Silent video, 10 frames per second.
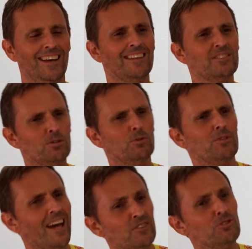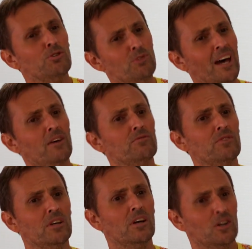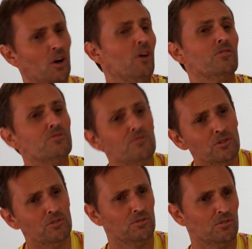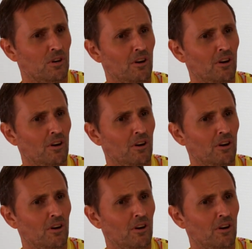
until they do have God's view mm.